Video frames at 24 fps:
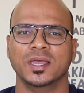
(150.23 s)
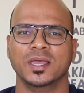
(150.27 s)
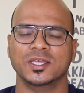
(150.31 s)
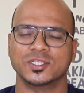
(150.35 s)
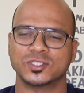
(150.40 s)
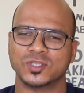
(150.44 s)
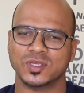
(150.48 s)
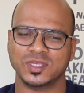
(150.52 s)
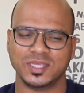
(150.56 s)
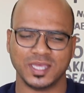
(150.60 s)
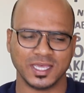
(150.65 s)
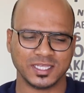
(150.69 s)

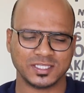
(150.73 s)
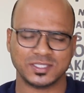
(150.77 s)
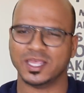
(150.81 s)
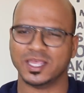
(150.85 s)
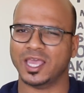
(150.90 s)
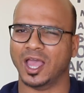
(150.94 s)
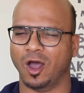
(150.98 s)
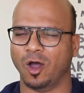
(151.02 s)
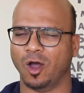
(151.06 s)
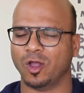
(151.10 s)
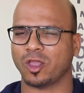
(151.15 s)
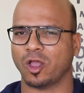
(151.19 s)
So yes,
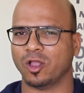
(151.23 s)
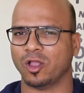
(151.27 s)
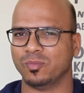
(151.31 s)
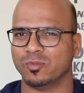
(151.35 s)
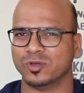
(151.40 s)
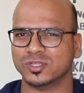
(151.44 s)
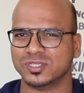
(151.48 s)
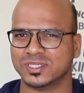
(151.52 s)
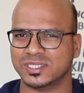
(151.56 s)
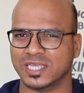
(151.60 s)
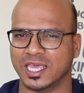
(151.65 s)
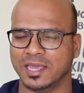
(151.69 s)
they are
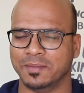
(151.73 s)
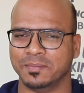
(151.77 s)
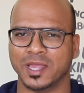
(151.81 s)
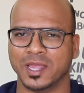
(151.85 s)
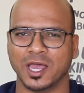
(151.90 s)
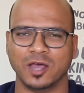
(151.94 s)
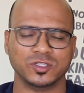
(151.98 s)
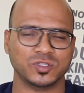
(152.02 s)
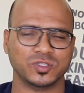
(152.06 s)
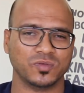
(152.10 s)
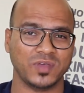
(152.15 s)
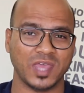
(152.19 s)
almost same
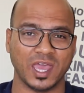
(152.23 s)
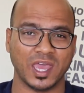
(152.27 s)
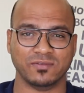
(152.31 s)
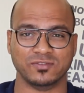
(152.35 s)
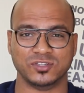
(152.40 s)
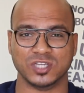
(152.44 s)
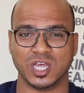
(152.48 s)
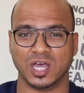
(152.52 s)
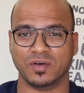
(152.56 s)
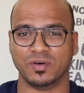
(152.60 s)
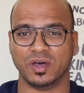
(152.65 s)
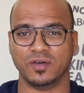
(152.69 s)
now. So we have
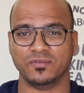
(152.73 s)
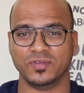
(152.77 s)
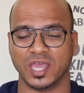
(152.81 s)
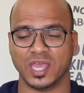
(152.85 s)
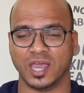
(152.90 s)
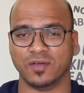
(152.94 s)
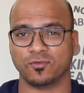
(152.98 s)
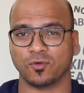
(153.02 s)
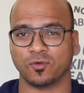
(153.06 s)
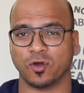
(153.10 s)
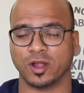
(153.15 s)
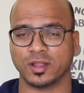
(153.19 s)
Java, we
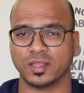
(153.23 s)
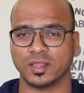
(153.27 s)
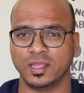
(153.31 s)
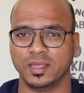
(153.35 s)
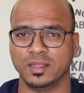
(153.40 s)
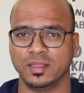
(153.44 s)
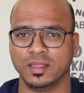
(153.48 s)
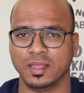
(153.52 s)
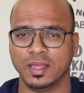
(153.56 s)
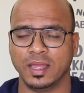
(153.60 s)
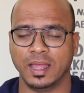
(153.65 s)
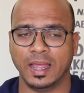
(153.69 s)
have
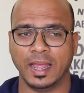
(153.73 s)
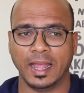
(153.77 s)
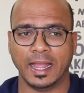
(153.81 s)
Kotlin.